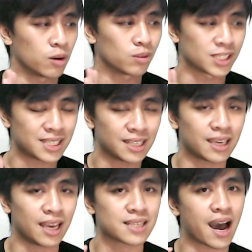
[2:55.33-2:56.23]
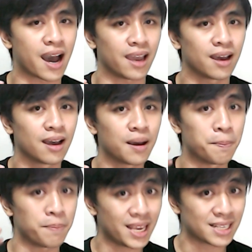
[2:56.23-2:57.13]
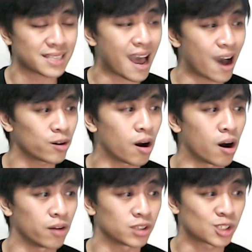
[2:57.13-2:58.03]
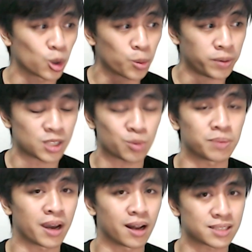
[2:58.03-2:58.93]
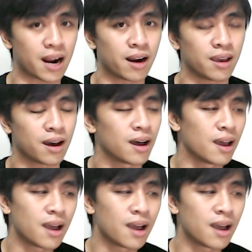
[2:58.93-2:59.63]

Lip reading: just in case I miss out on the Tropius with my Altaria,